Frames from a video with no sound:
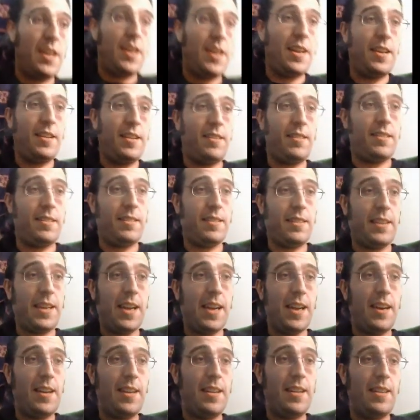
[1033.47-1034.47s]
It's
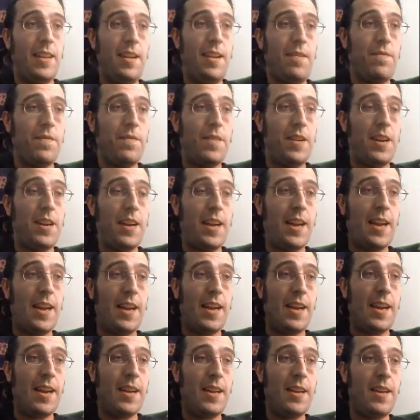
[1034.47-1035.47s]
got a definite
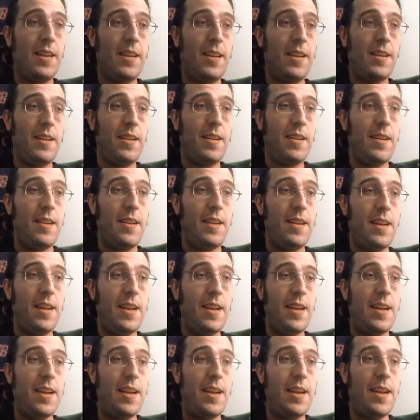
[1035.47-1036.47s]
hard
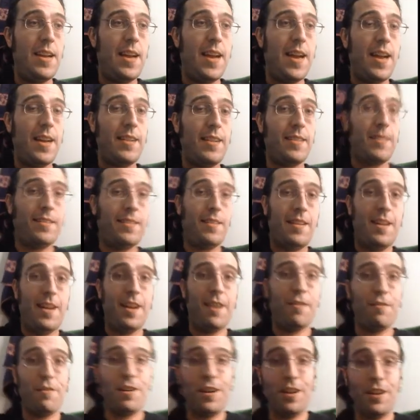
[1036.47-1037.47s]

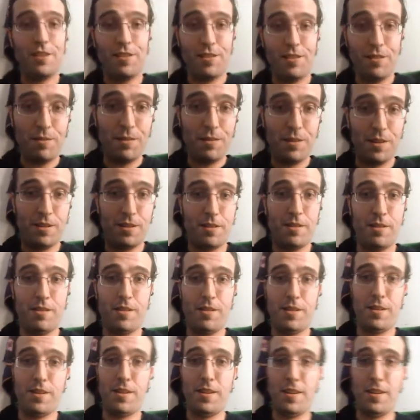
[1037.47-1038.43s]
exterior to it.